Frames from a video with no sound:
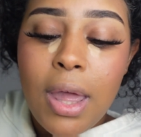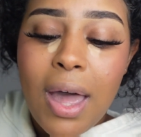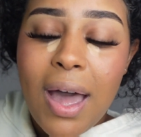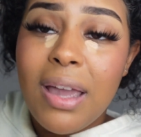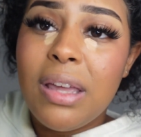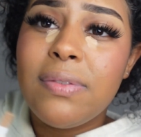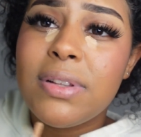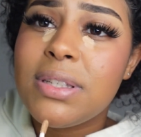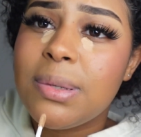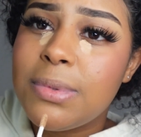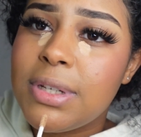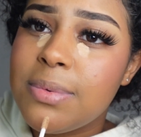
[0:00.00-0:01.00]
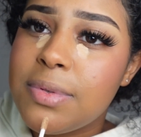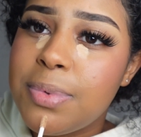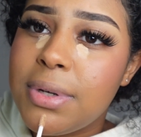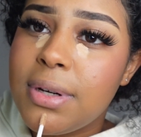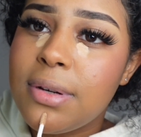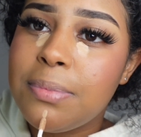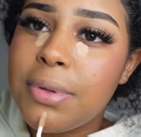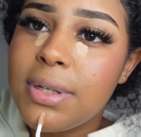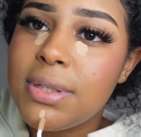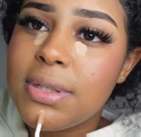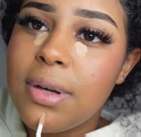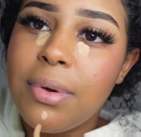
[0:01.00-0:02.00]
I even sometimes put it in
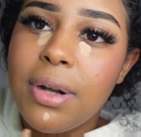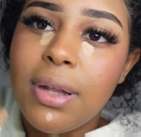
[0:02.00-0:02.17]
places I want